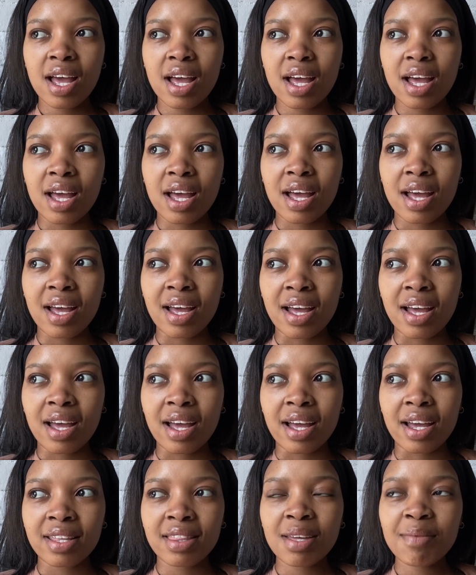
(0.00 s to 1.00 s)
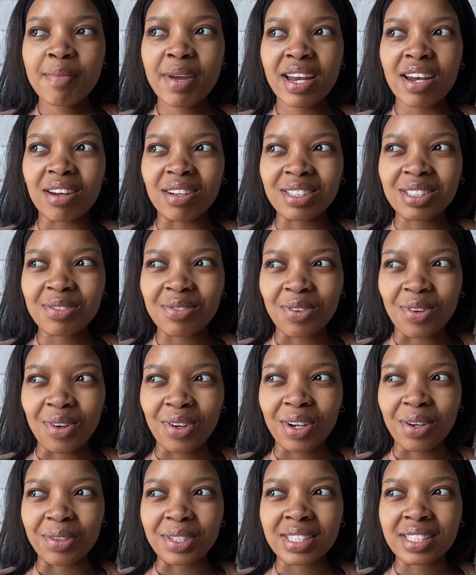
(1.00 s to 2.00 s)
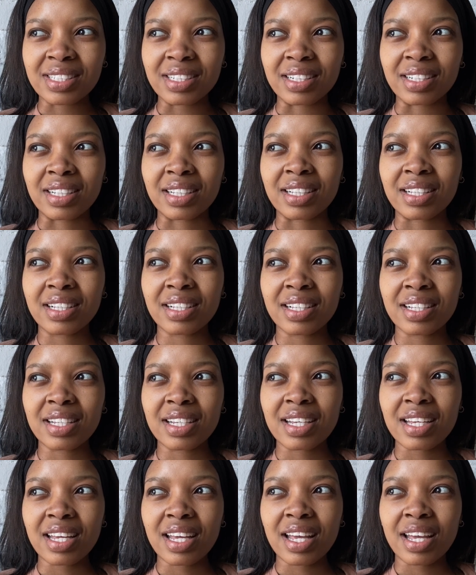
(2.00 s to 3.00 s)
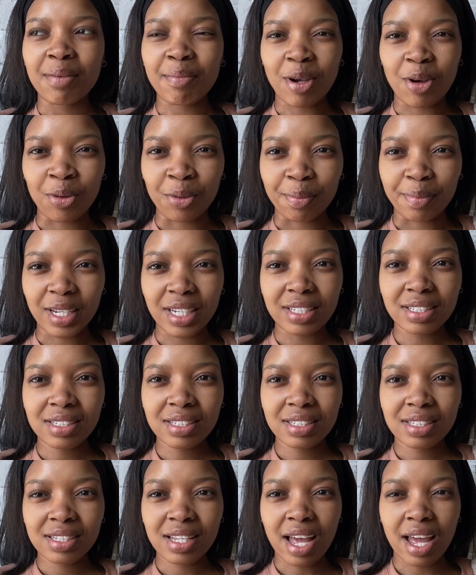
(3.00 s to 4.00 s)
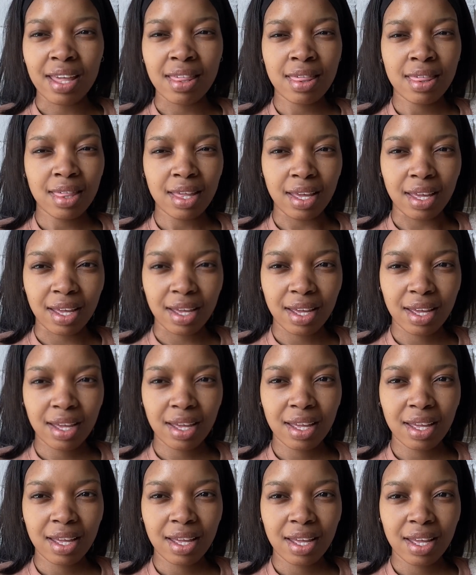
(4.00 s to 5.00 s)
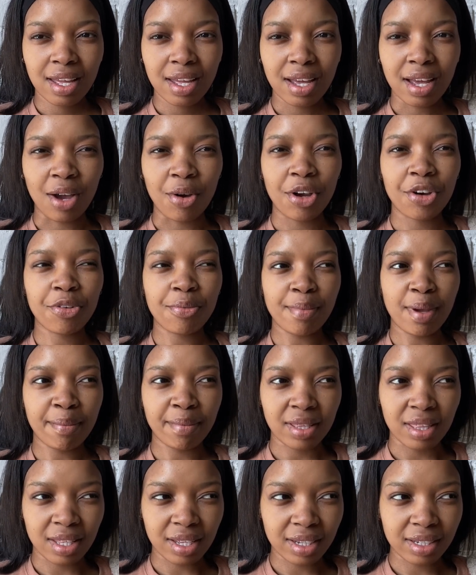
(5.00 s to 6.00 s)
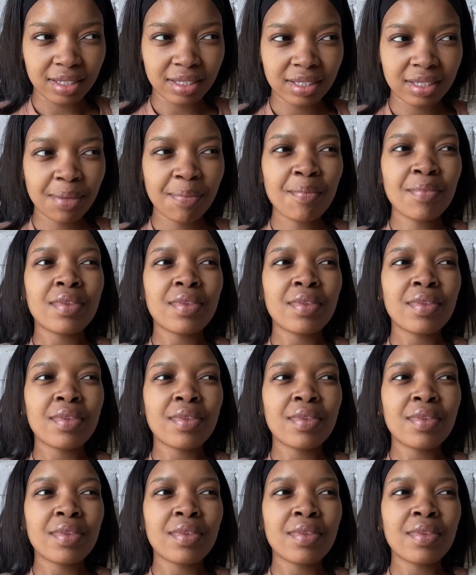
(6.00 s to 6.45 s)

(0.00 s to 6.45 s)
I think my last vlog I was still at my old place, I think, how I remember things.